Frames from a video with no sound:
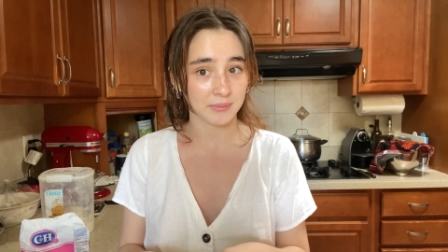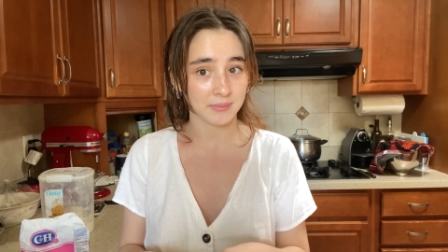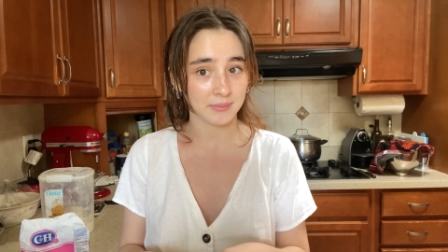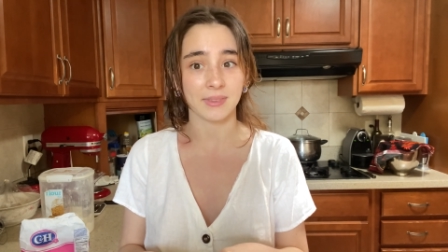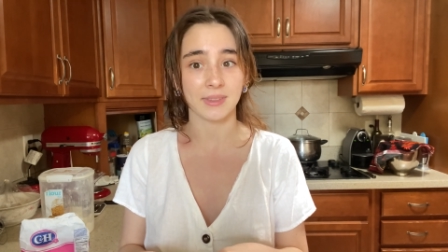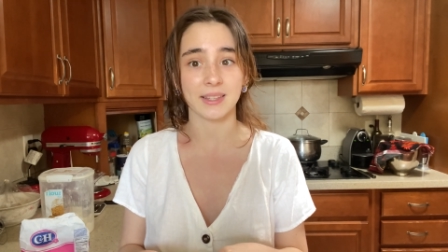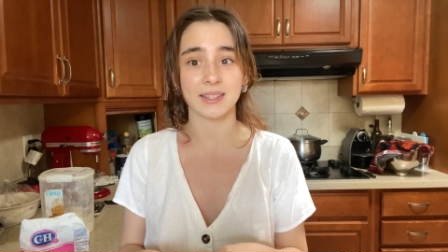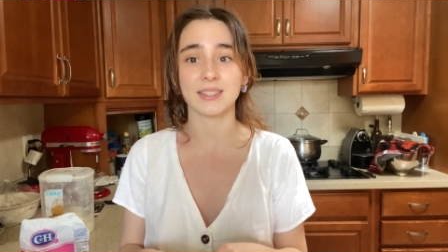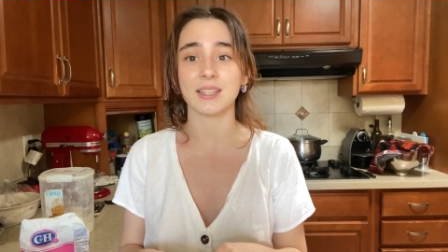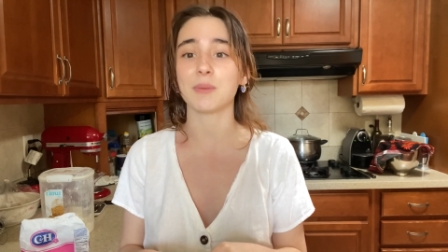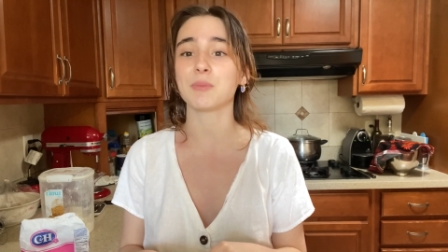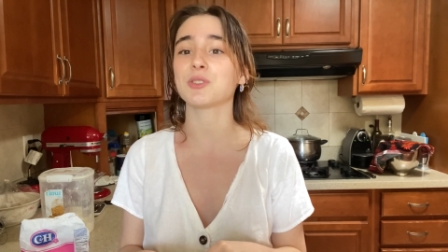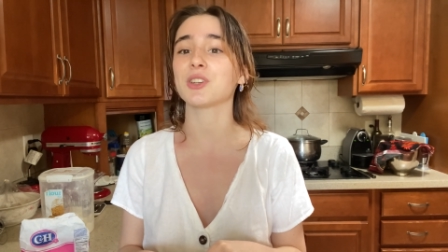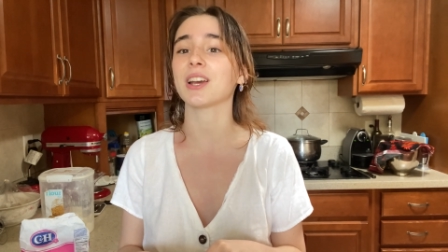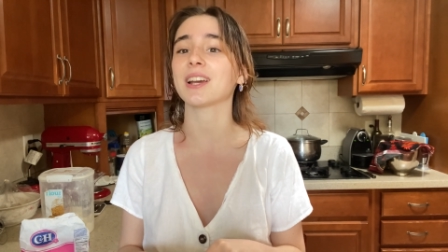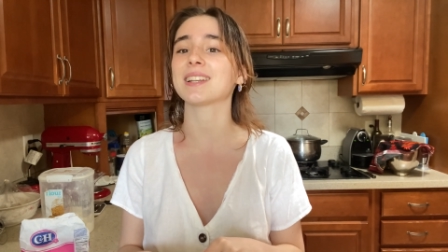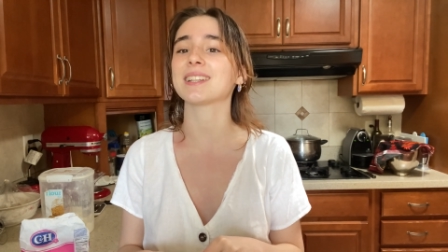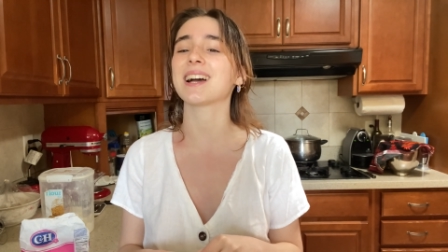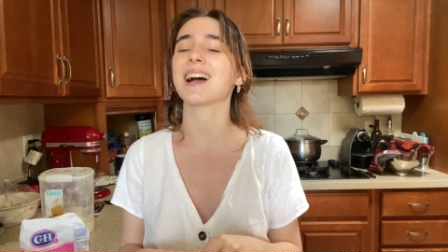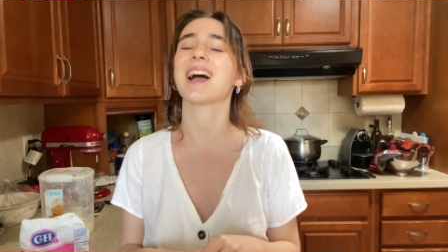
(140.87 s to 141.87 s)
The
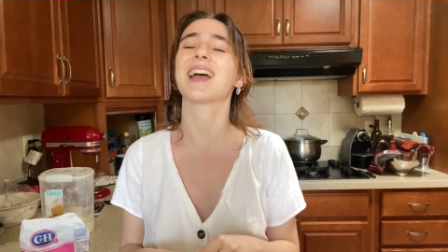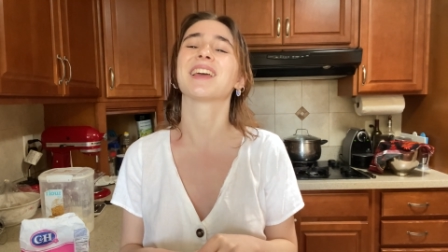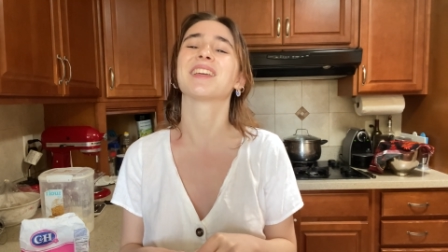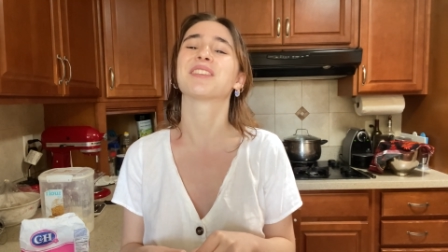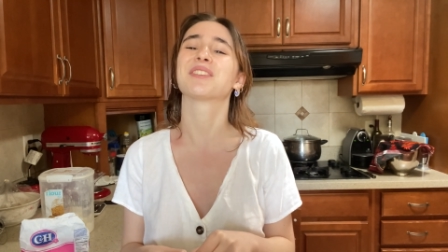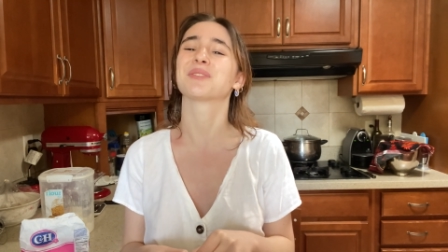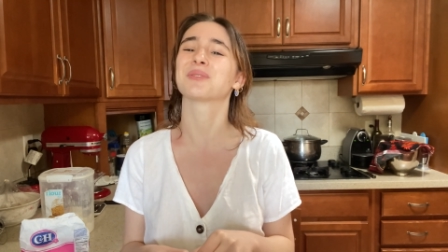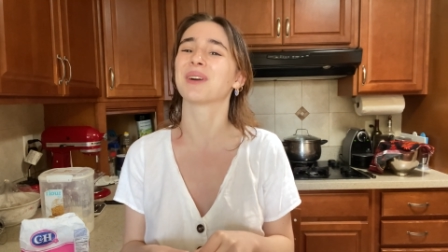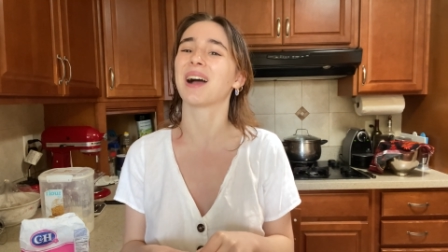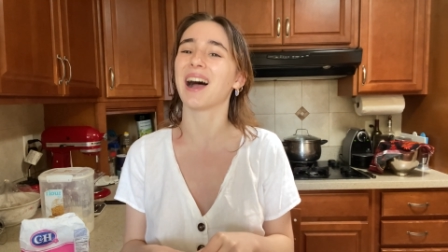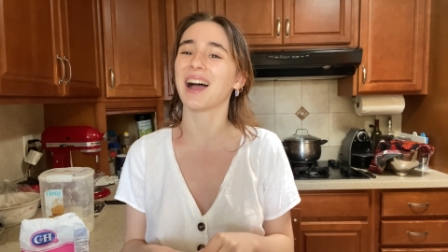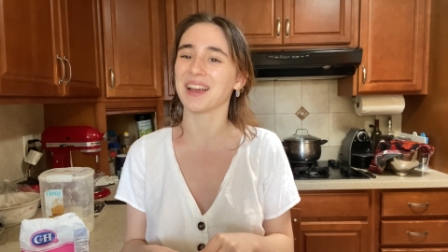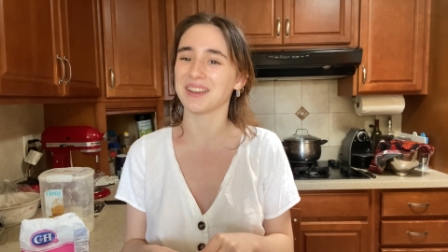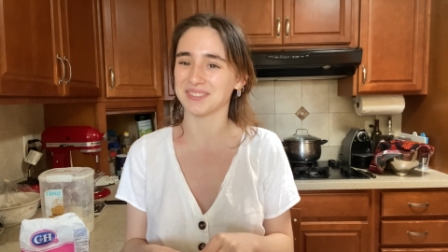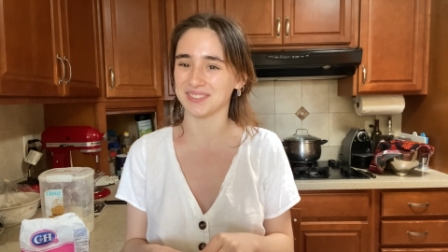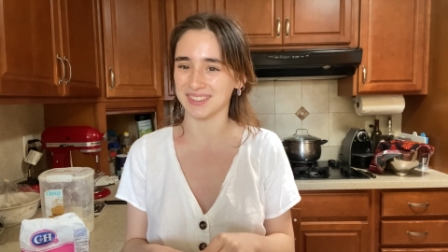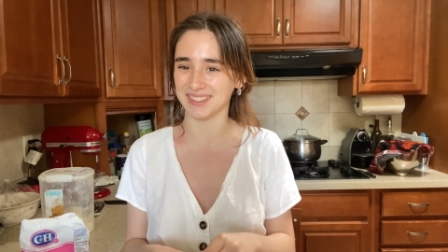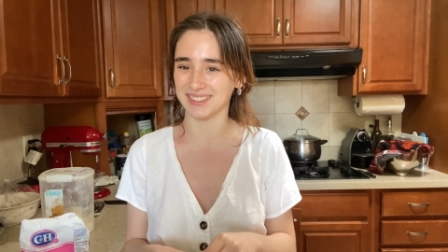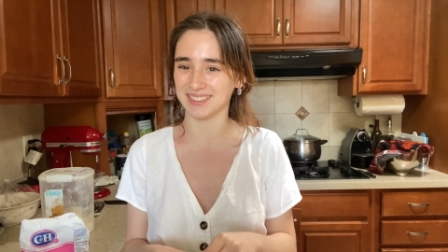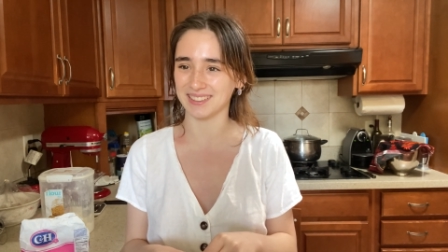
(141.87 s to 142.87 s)
subject I thrive
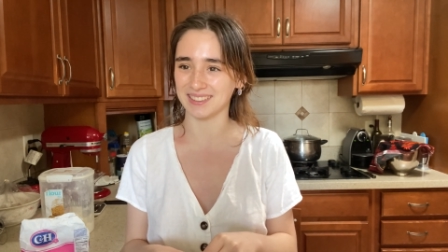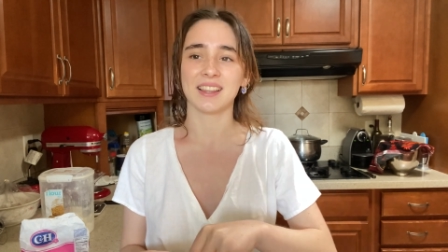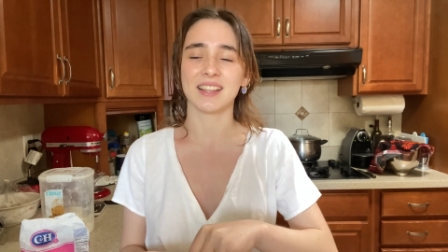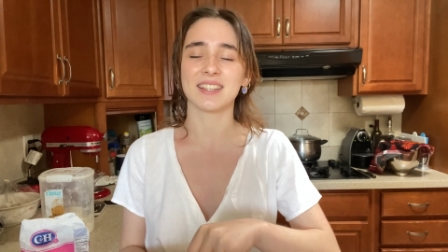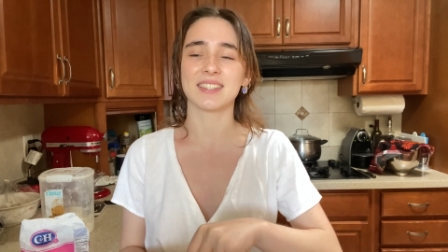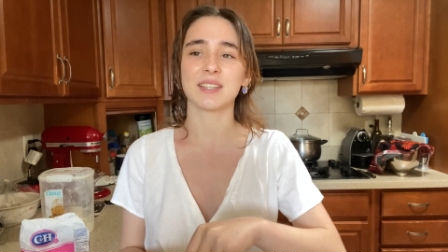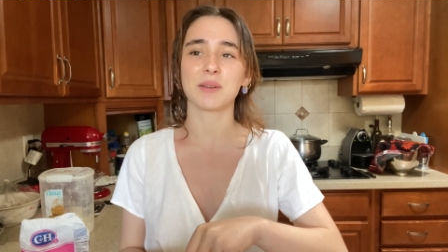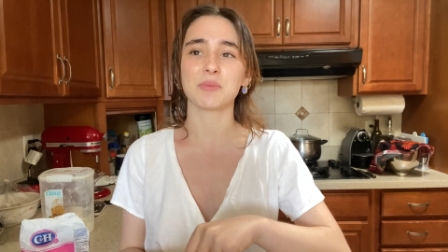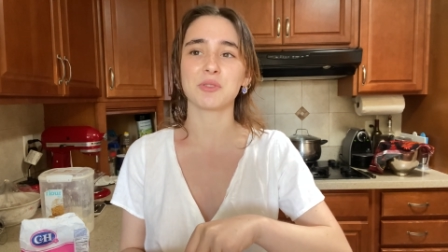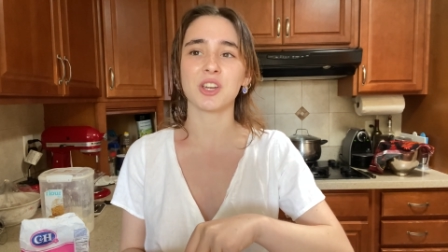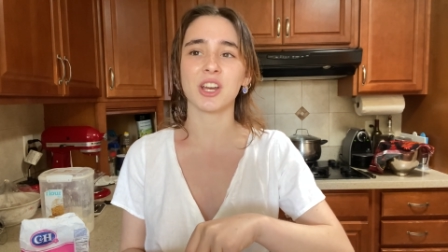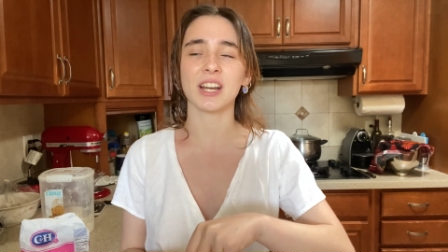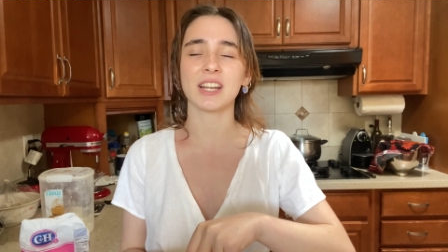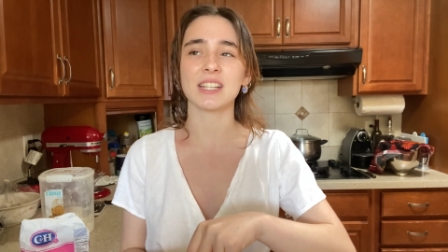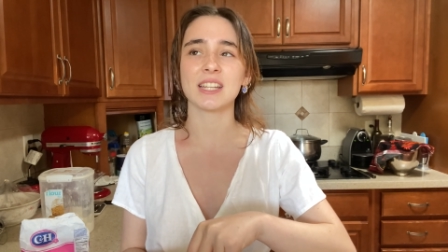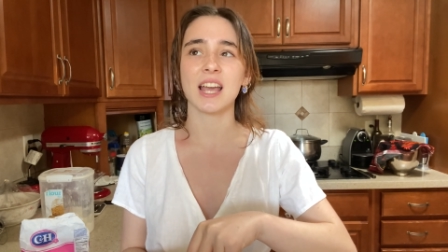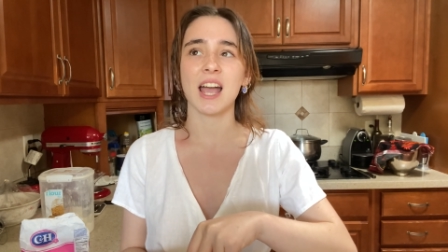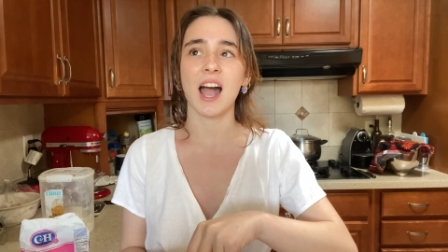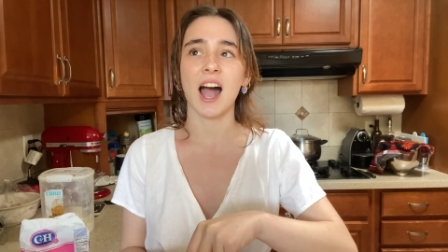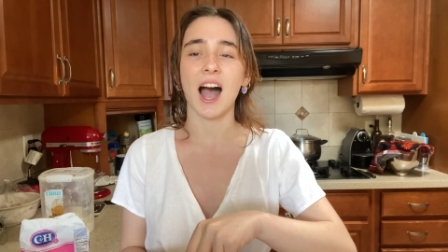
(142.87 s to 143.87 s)
in. The subject
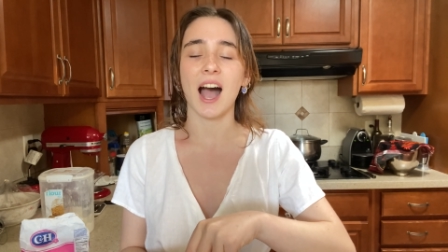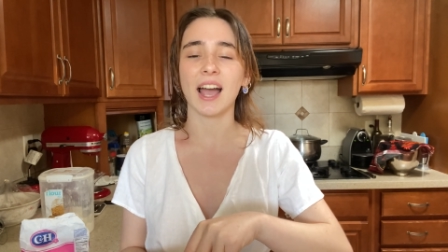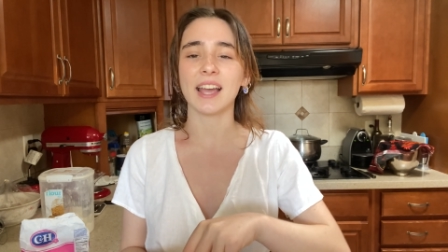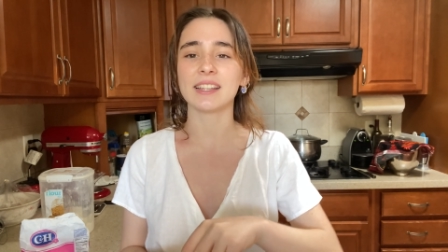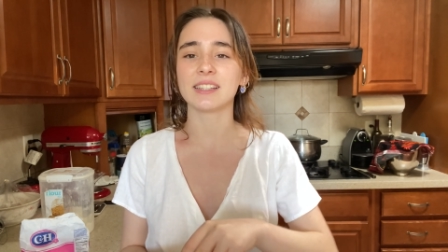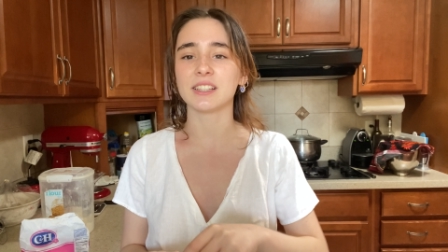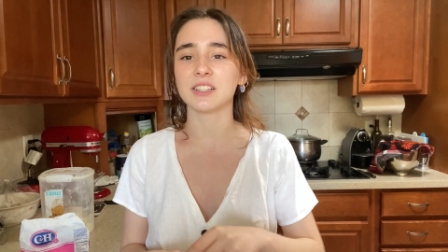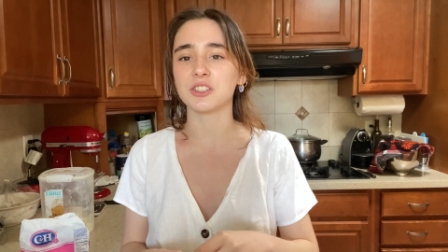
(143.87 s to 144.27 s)
I